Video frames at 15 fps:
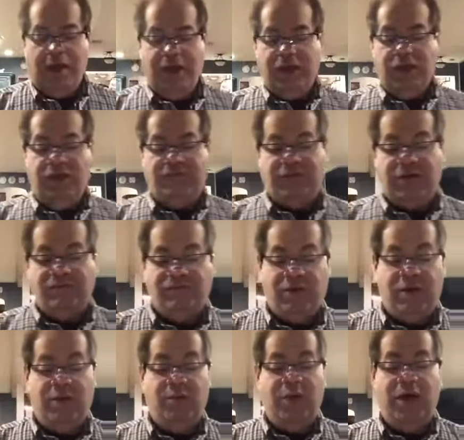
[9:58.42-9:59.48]
You have done
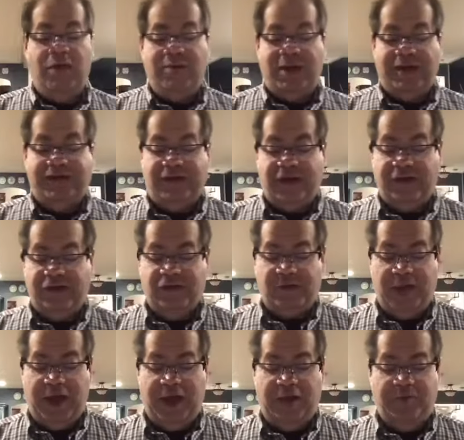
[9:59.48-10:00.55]
very well, my son, he
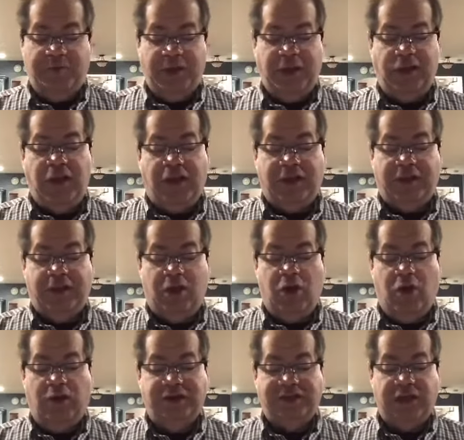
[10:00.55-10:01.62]
smiled, but look at the
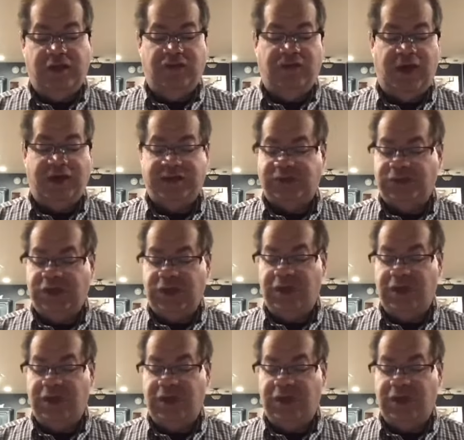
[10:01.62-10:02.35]
holes in the fence.